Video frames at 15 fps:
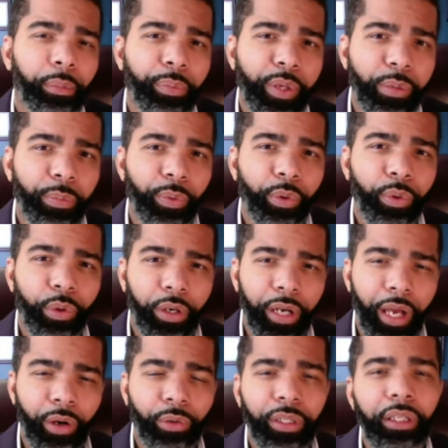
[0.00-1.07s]
people who are
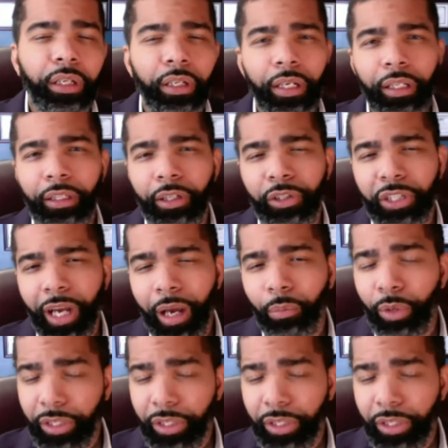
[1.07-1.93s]
not only good at their job,